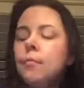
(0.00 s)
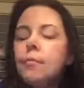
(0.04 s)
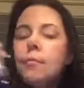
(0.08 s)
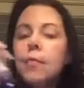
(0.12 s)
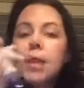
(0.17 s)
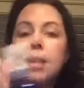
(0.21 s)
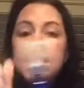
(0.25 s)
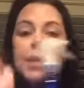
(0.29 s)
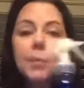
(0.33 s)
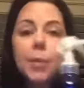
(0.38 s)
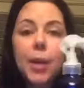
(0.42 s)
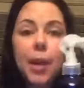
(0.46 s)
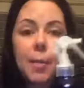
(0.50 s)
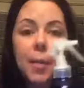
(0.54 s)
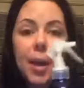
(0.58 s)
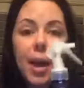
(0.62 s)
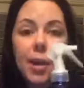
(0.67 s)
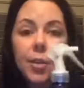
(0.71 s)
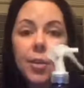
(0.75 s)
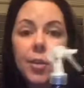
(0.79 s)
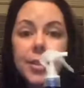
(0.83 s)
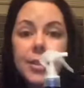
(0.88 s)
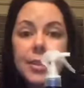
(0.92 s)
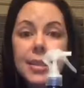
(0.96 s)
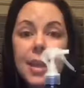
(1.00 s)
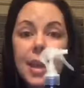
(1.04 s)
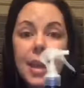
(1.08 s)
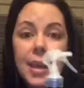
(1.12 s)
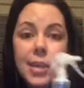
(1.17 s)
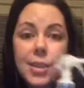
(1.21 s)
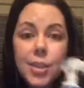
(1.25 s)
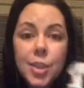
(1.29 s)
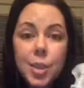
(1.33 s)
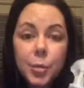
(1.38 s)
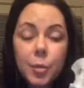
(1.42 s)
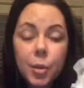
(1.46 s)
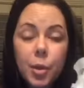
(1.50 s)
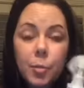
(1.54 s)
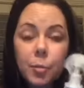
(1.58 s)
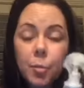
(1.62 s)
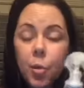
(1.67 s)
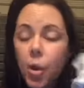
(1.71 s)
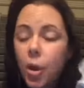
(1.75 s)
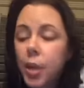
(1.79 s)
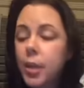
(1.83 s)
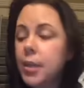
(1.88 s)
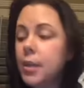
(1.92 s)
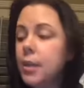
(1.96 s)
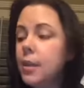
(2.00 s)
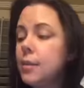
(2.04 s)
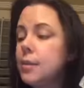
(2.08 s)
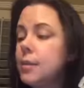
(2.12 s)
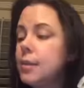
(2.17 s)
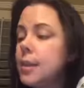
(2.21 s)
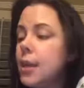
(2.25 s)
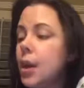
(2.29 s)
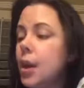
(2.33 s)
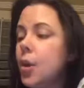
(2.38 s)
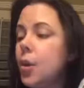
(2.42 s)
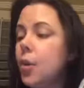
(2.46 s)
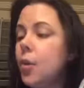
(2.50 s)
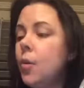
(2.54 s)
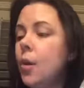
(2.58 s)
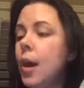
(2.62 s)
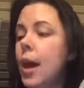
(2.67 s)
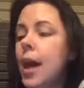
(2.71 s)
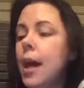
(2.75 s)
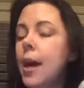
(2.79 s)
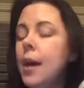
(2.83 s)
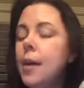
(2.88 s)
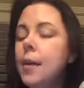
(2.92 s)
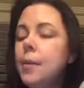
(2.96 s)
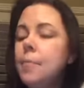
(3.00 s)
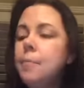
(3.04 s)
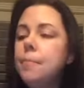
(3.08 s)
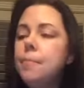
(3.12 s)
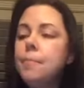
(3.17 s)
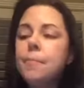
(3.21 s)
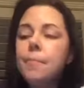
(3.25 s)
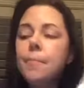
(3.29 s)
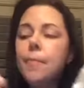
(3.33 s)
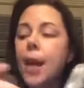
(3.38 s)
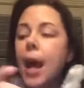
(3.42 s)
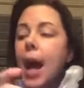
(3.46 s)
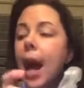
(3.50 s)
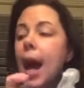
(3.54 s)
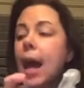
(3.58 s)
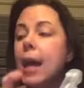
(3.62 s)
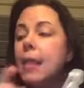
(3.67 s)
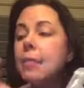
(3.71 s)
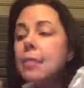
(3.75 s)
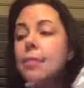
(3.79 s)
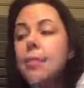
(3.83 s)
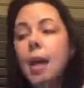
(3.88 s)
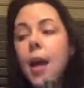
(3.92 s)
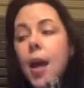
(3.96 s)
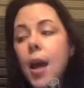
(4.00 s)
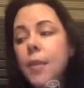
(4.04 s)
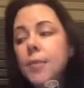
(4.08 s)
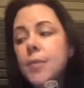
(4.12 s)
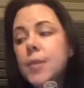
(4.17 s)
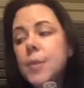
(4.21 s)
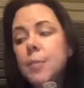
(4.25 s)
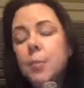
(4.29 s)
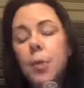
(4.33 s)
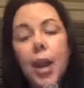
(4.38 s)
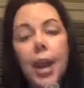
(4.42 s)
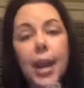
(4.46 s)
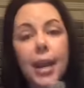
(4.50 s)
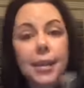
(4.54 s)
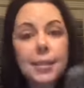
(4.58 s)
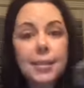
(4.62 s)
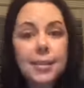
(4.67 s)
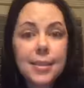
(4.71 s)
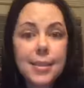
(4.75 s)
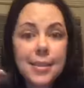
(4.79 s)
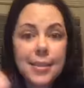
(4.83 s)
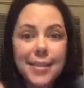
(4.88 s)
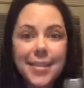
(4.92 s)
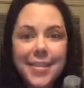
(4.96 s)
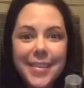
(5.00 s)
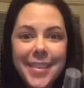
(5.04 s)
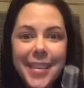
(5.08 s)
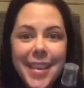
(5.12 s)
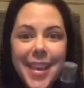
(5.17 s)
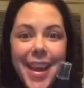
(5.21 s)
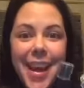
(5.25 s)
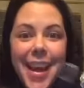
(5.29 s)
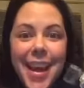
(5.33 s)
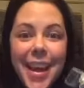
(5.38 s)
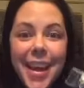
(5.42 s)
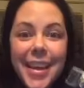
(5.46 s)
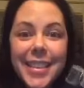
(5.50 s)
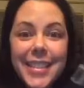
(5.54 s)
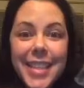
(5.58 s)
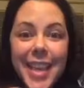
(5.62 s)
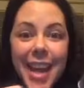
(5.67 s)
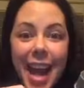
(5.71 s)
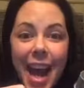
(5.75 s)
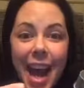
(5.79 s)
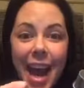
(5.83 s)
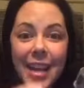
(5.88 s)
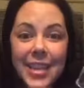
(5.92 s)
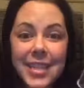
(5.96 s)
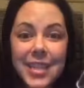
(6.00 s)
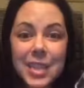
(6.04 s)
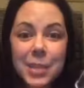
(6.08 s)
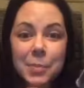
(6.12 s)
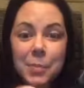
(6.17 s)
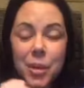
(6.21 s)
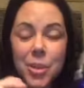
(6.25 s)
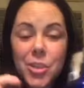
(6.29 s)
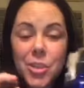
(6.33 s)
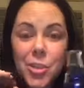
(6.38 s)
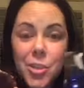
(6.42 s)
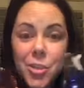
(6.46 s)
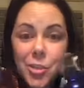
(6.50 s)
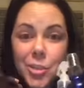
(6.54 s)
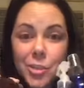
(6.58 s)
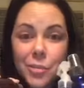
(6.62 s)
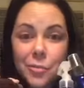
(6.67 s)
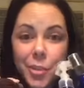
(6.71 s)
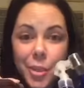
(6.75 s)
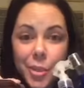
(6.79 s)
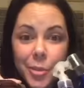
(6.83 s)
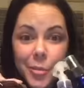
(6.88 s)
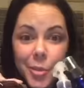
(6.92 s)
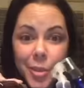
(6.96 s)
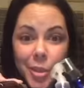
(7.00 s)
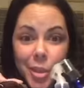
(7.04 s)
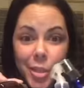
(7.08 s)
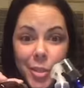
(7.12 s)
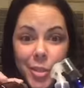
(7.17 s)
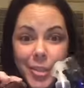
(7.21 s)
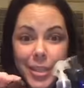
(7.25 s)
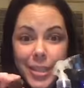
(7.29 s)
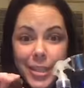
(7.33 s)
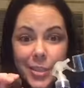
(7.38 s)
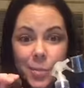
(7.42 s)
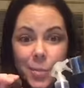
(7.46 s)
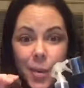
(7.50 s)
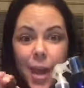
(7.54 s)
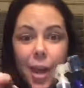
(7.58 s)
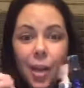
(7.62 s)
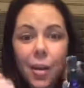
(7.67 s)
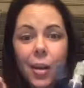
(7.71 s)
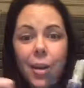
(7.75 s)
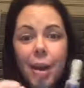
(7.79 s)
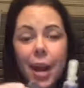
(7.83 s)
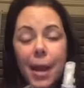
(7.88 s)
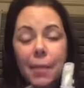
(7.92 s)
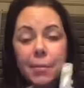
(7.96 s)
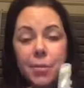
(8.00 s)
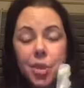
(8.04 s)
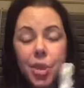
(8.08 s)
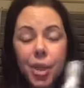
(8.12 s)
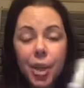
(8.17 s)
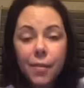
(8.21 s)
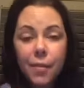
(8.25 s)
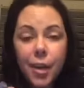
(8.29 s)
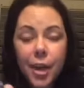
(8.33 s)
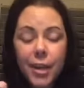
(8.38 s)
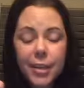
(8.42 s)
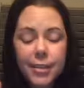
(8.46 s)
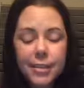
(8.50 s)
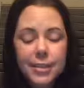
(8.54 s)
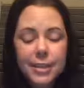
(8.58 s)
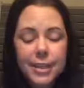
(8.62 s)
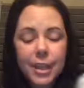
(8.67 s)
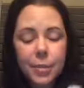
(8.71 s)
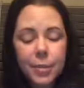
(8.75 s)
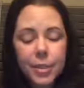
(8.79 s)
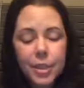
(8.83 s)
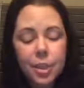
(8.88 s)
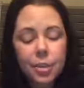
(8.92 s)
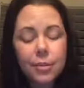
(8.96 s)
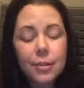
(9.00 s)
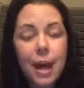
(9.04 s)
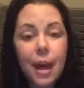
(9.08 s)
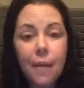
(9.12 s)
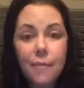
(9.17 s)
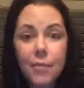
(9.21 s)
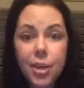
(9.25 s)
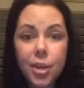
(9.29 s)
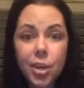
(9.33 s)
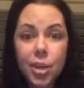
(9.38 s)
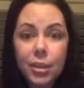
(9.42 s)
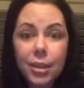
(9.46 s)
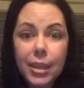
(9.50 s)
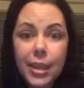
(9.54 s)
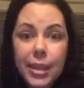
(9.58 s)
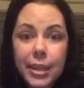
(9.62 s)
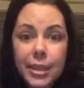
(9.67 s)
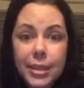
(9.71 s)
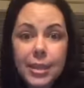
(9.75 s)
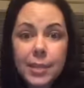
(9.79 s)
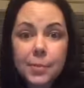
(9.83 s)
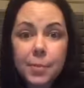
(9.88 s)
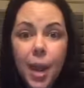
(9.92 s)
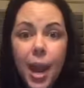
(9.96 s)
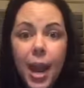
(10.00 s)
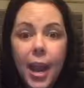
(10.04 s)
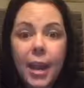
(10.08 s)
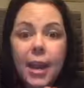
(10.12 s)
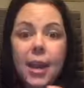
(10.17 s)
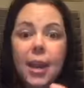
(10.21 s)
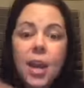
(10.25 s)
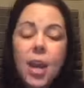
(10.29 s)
Spray bottles, super important. So I love sprays because they act as personal diffusers as well. I'm sure you've already seen that with your lavender linen spray.